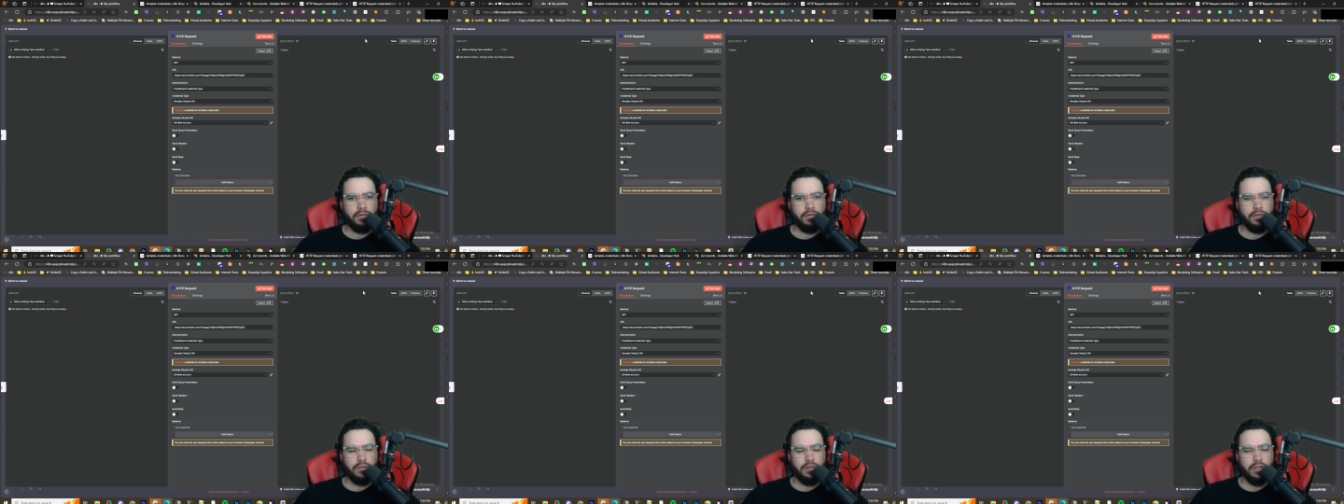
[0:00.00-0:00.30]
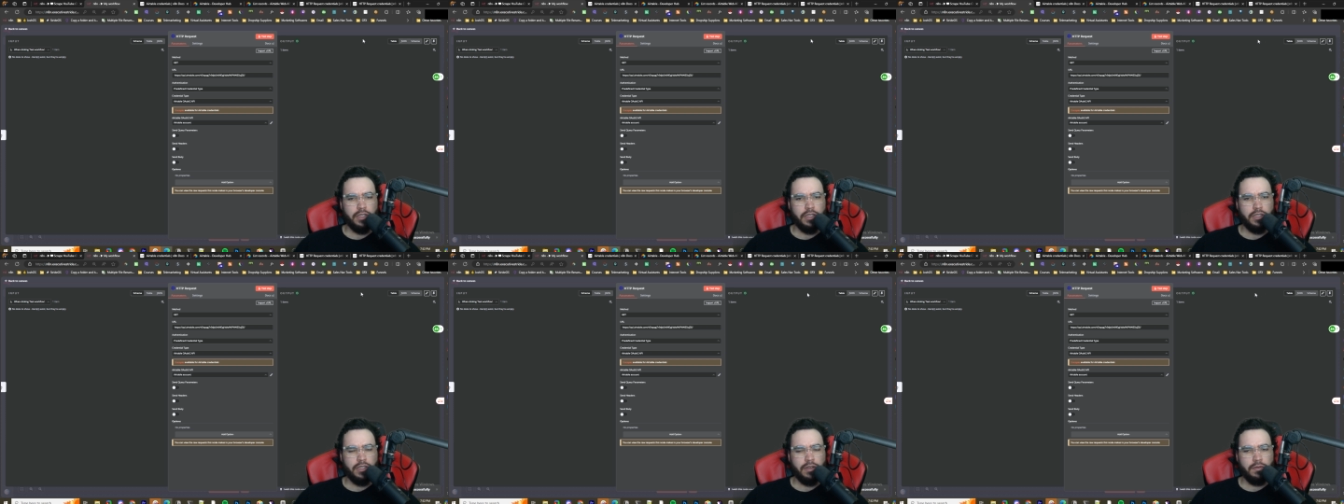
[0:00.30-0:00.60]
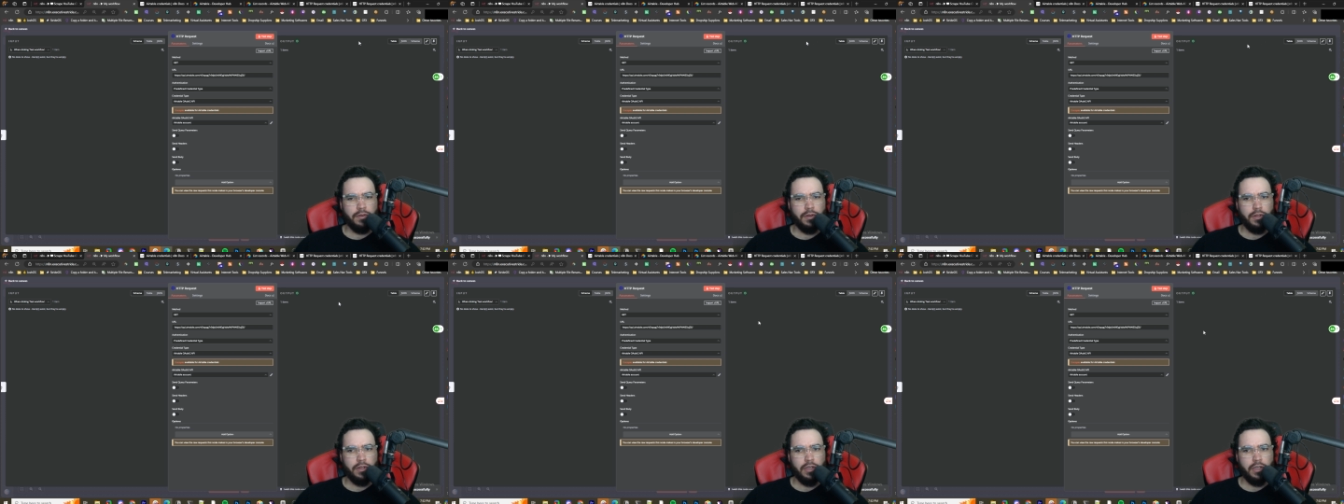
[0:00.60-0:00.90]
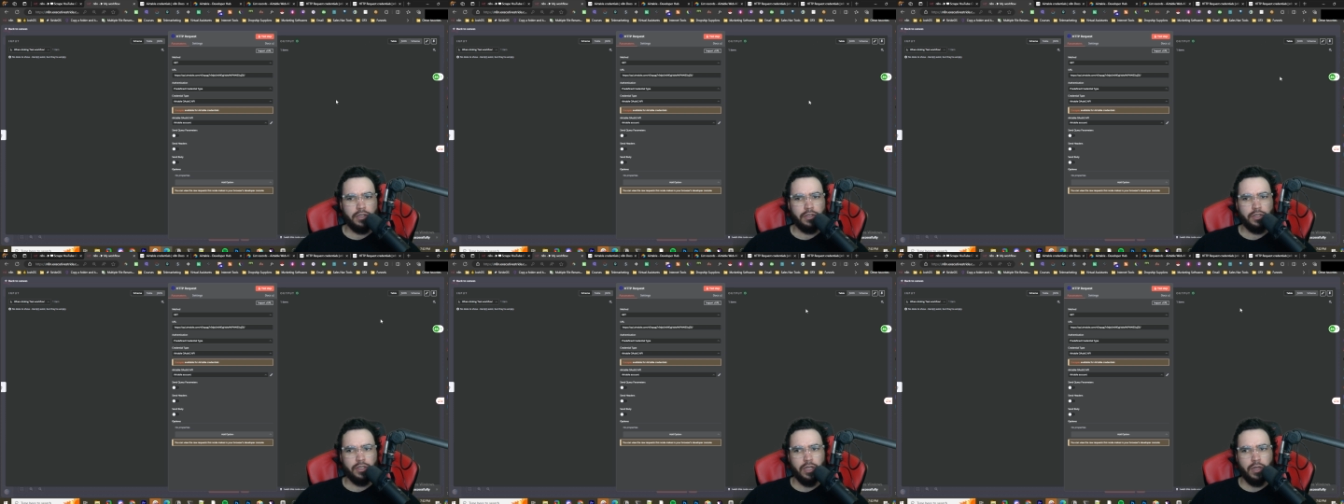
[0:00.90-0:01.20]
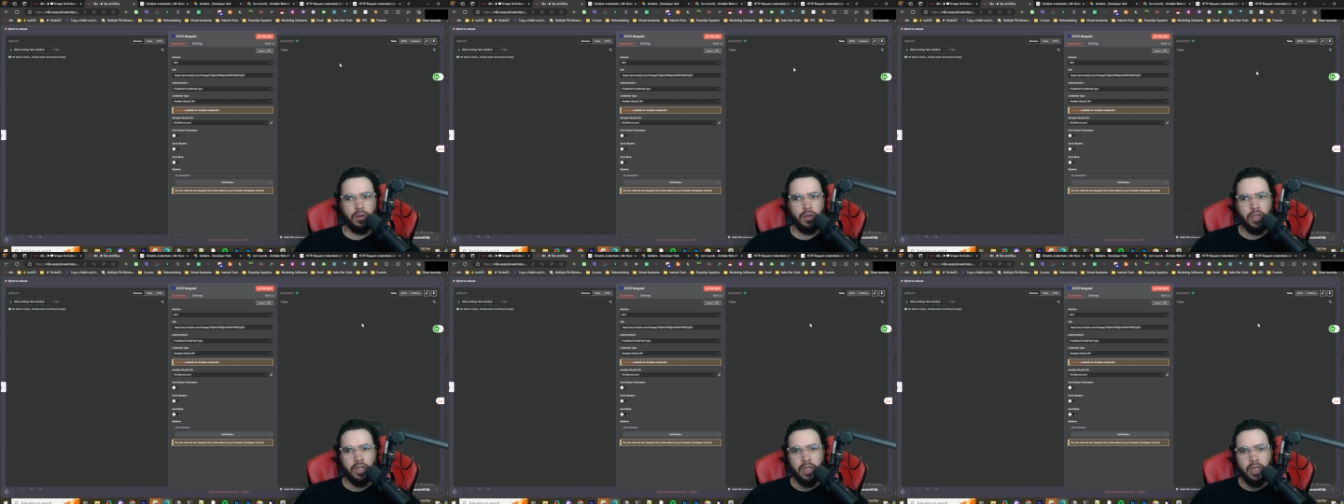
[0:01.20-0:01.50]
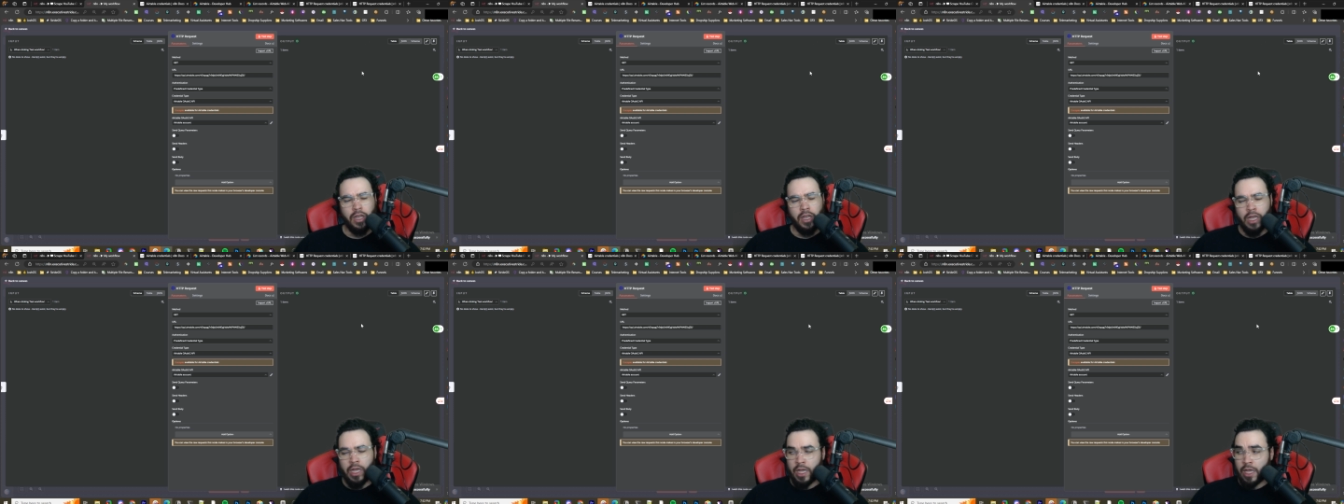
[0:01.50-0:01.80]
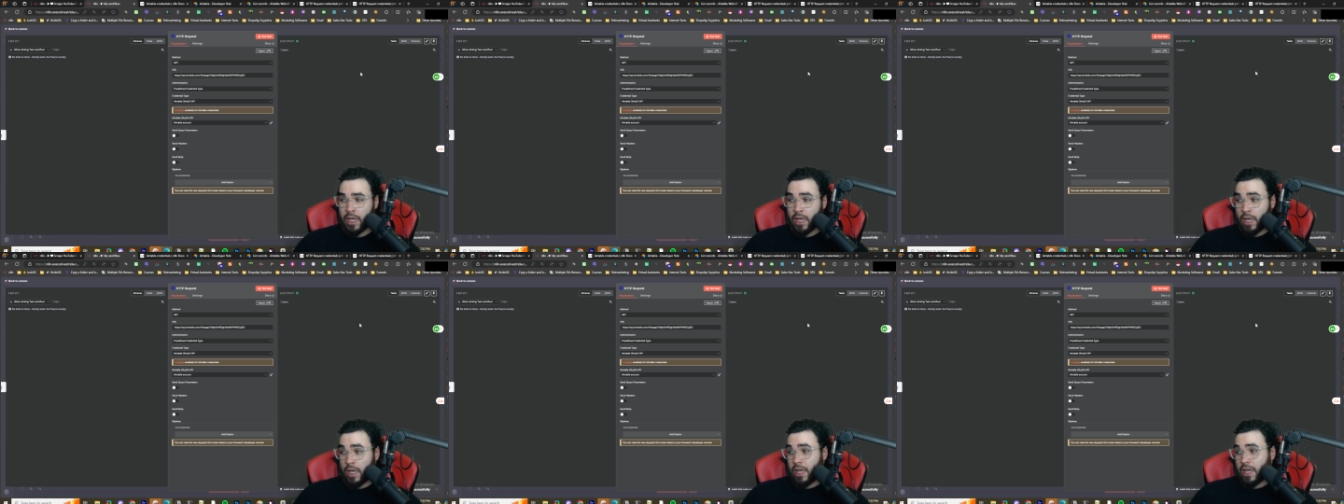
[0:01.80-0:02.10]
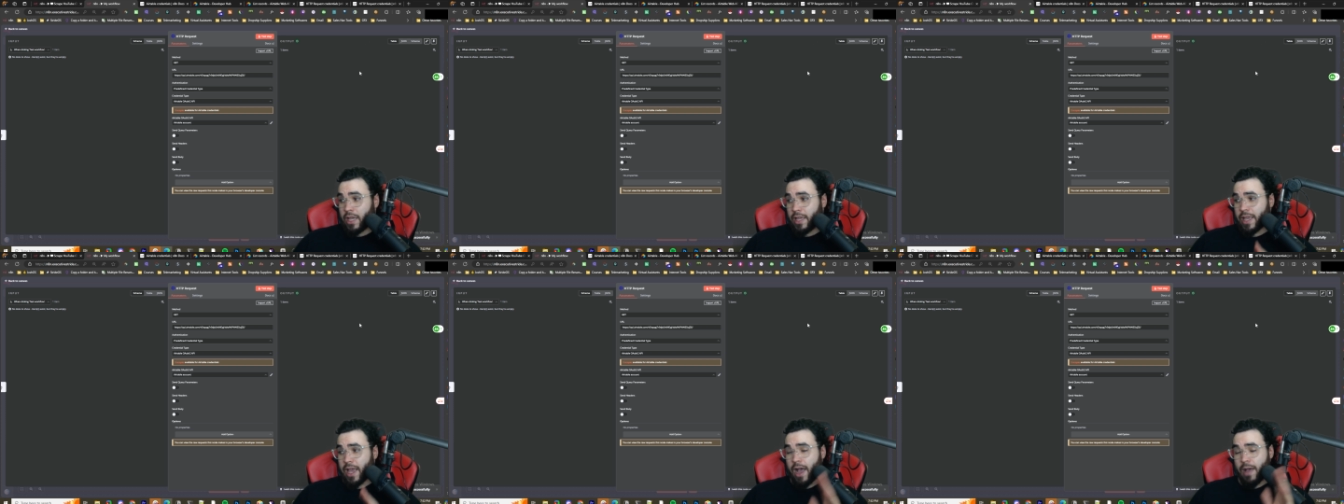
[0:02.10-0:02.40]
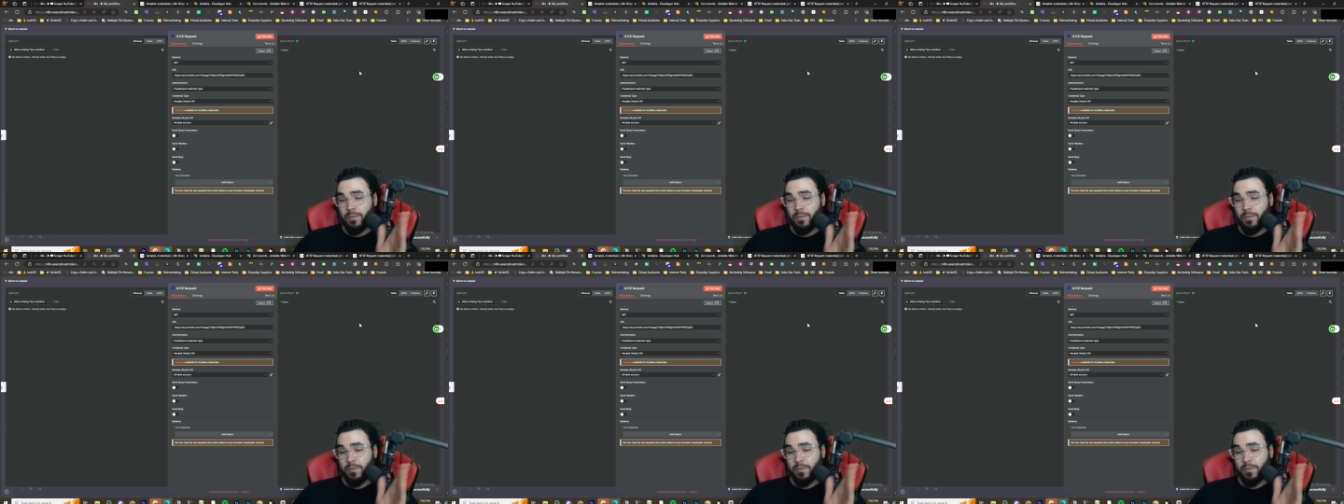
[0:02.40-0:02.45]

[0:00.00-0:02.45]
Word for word: freeze everything. So yeah,